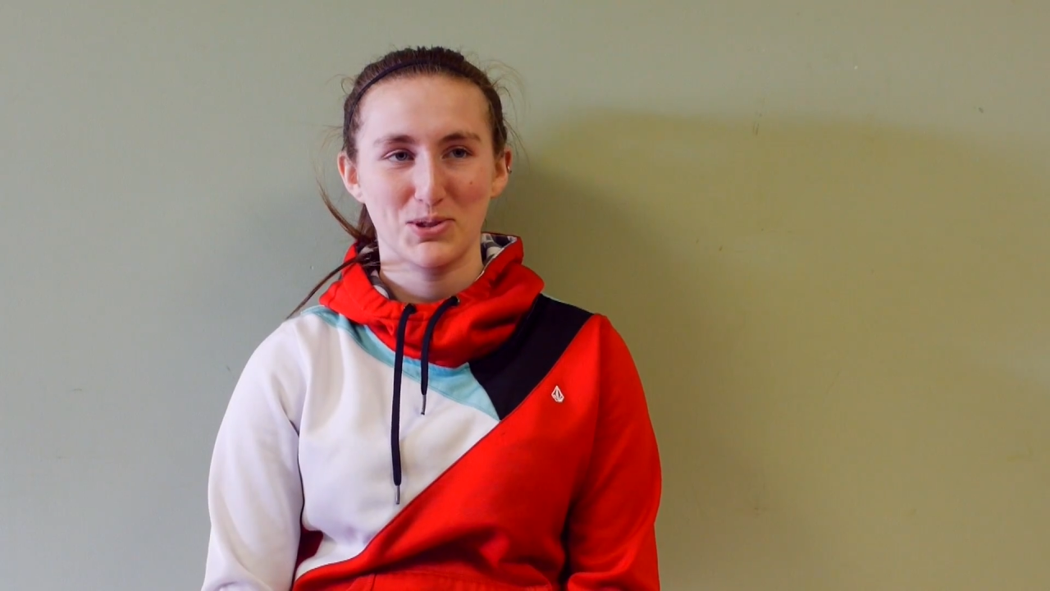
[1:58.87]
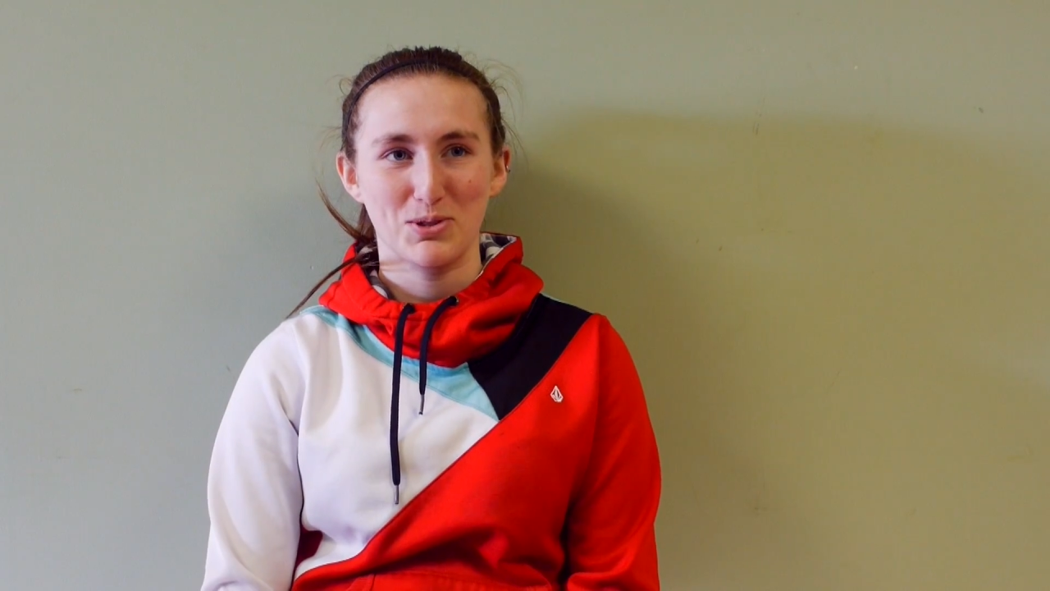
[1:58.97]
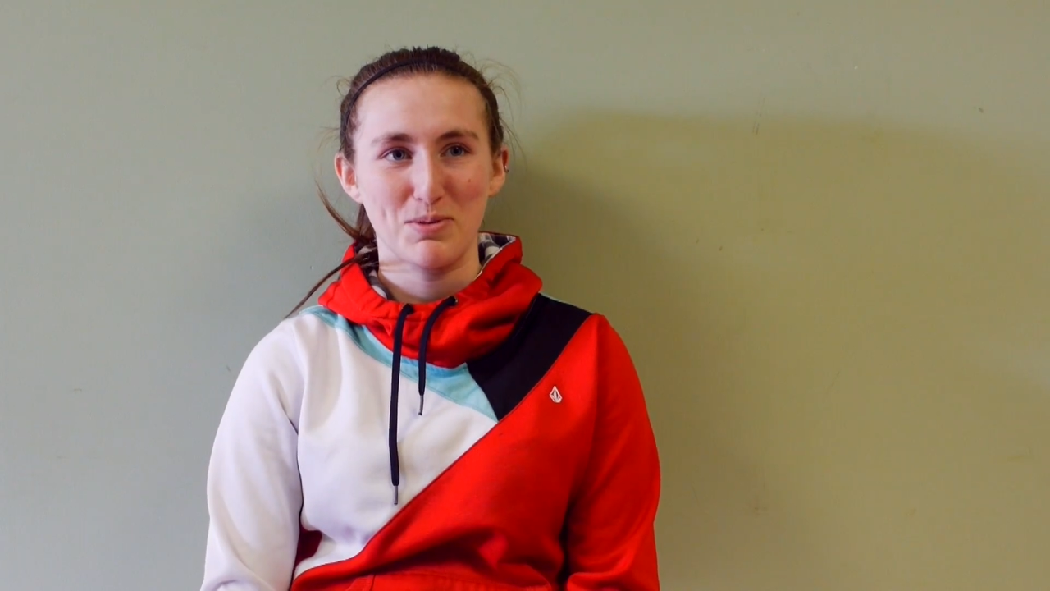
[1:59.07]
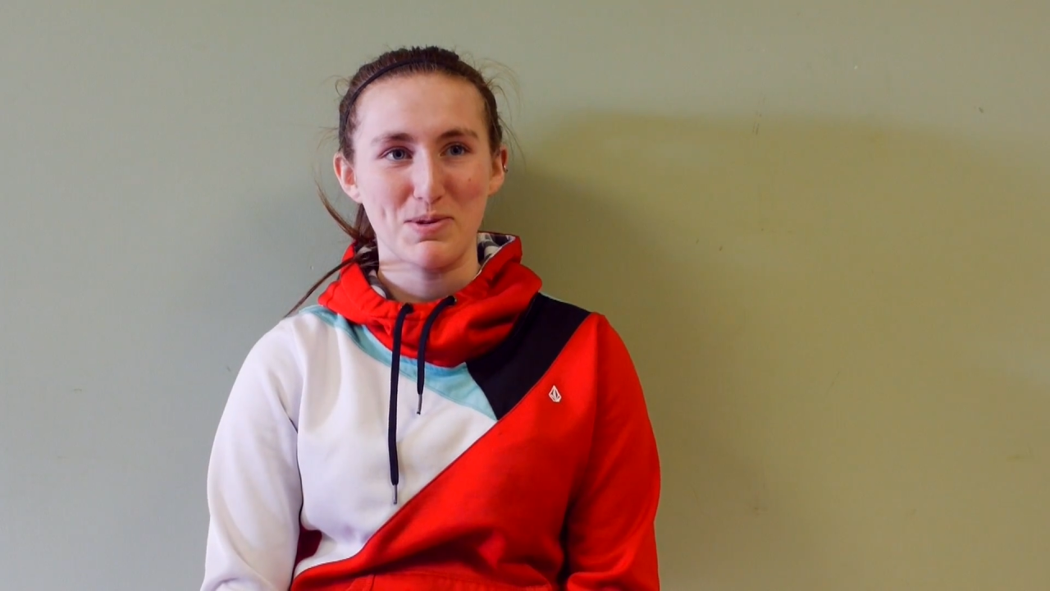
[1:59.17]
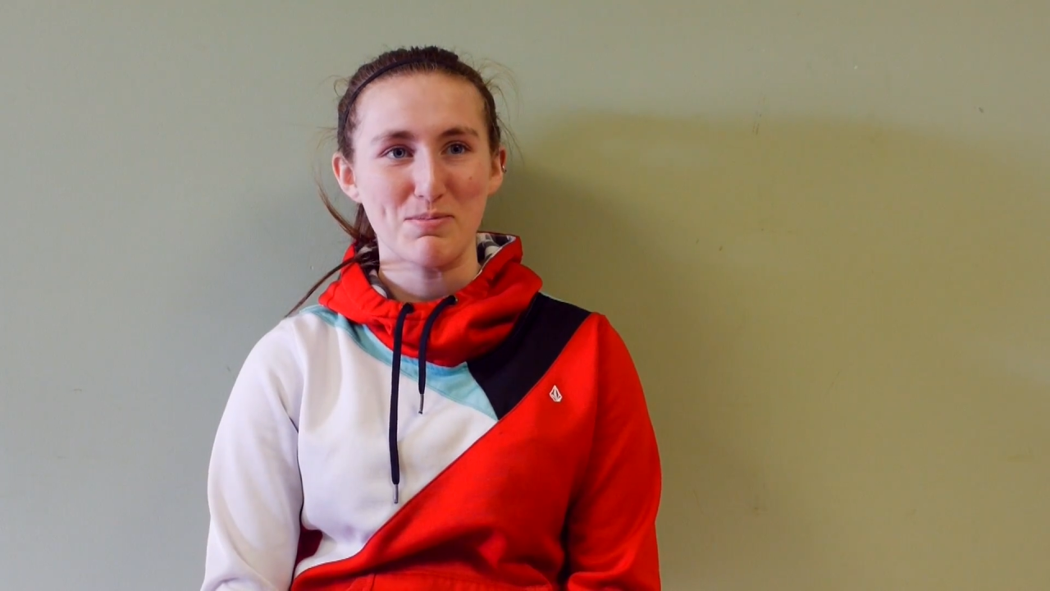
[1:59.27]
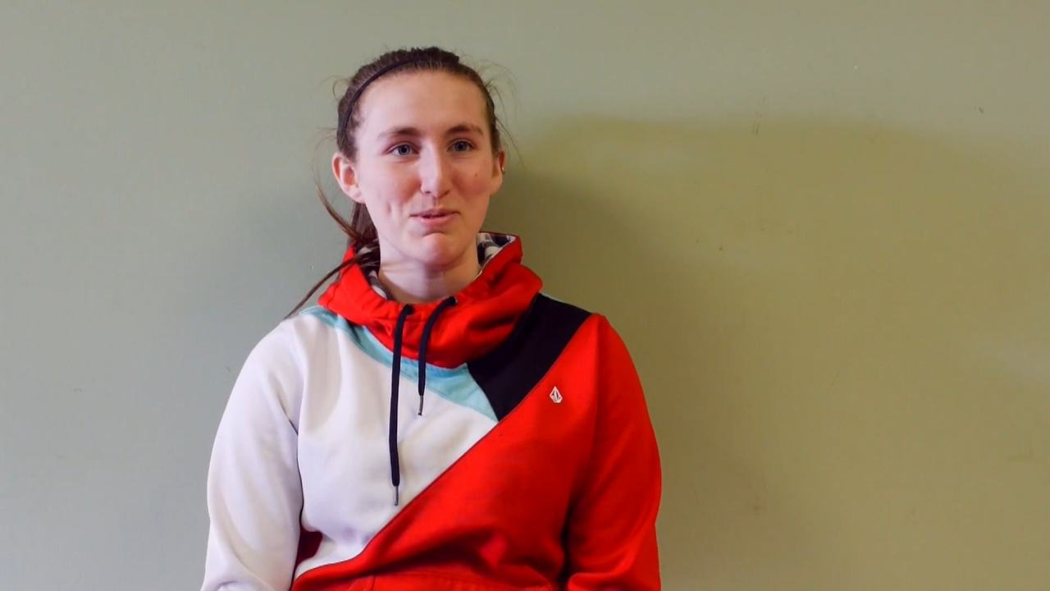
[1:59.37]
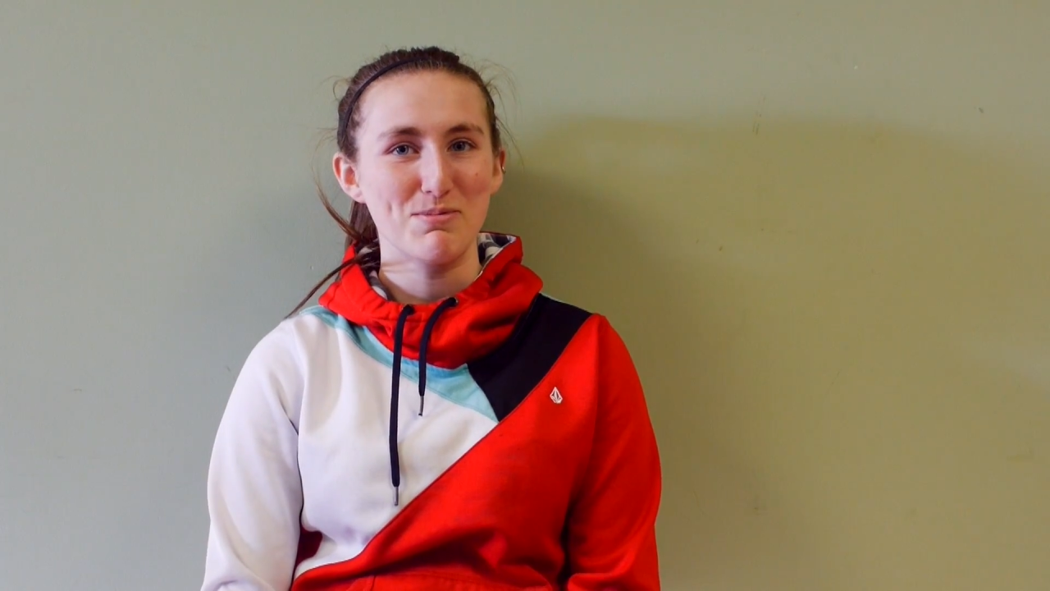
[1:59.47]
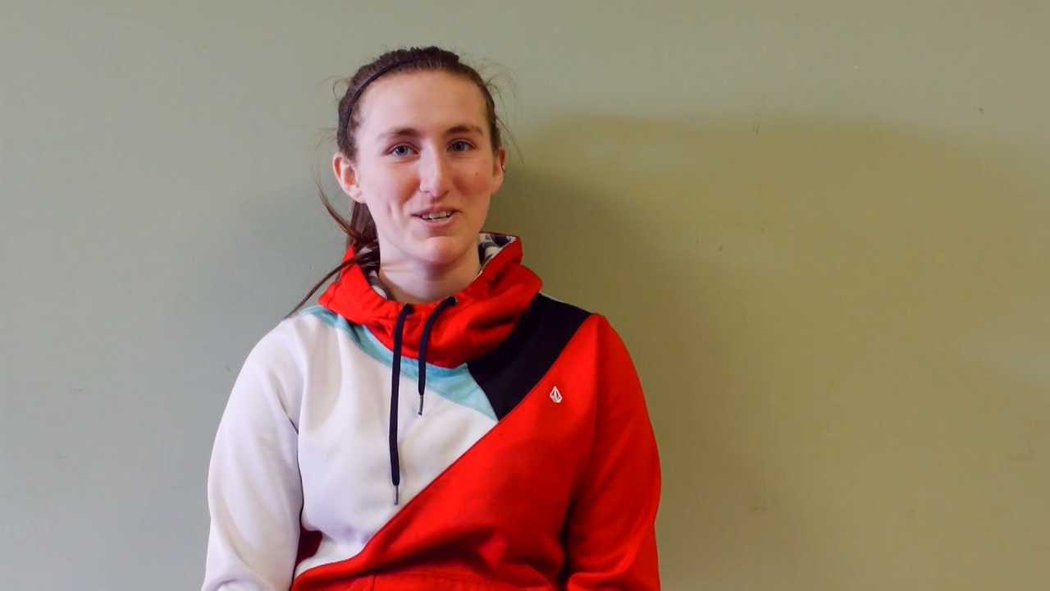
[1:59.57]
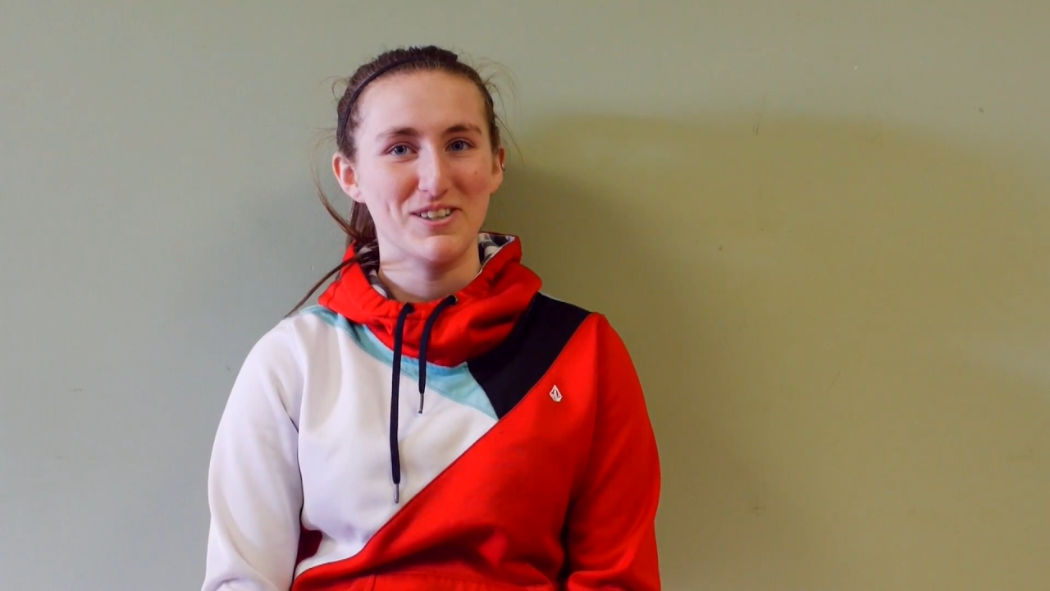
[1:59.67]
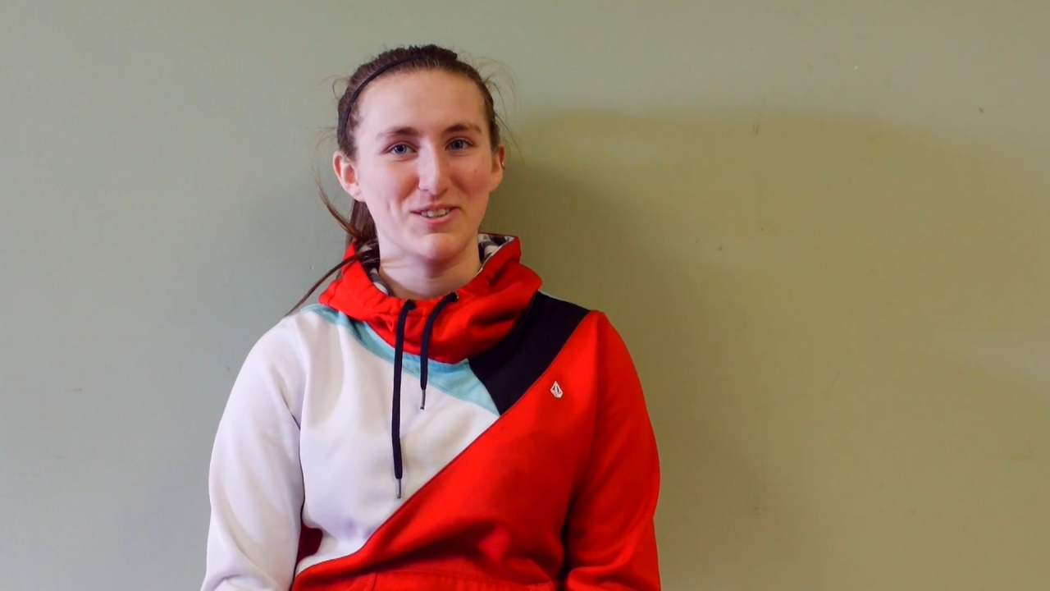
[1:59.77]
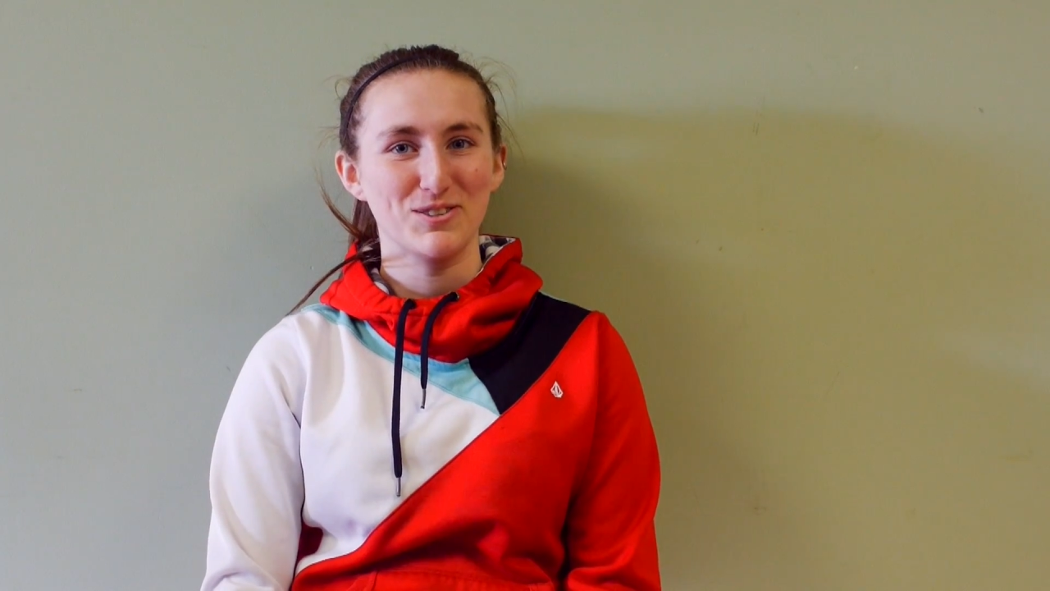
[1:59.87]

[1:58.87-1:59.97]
Creepy people